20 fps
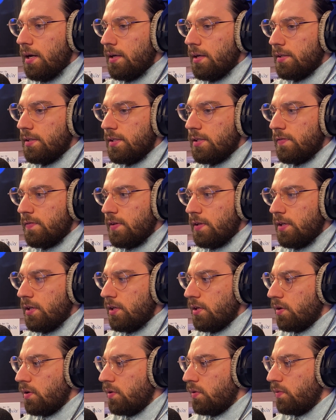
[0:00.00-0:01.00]
This
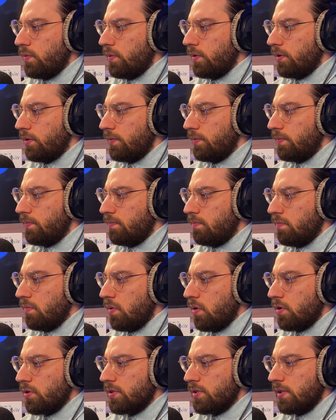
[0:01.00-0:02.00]
video will
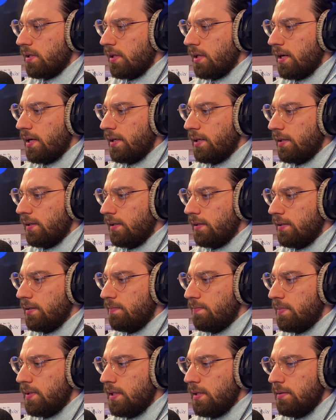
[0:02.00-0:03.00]
most likely
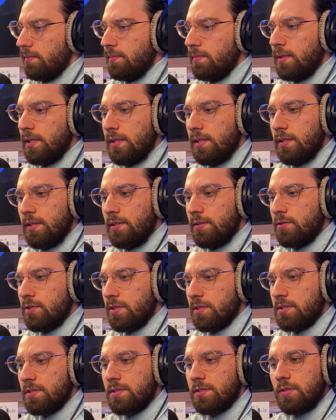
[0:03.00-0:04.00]
be me
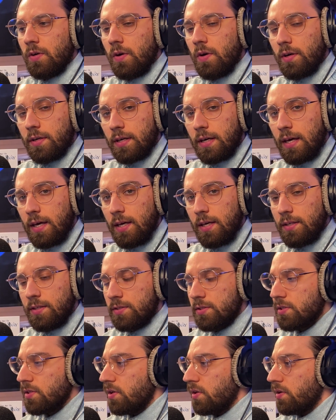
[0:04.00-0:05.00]
just talking,
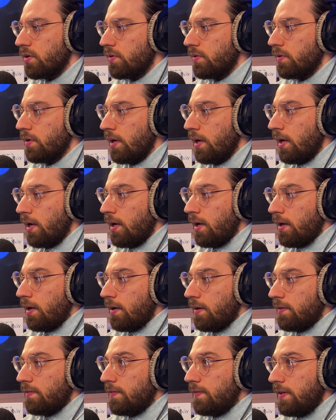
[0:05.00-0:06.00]
so
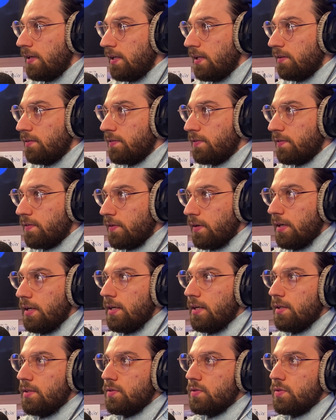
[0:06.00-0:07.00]
feel
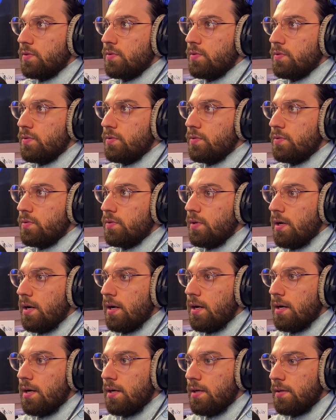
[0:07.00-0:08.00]
free to
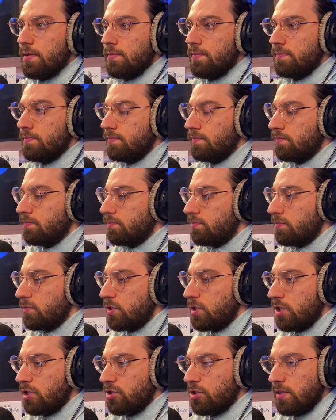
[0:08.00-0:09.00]

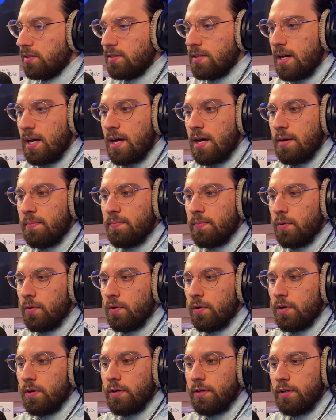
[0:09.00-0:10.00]
change the tab
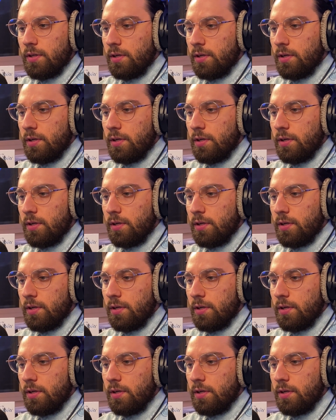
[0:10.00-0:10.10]
or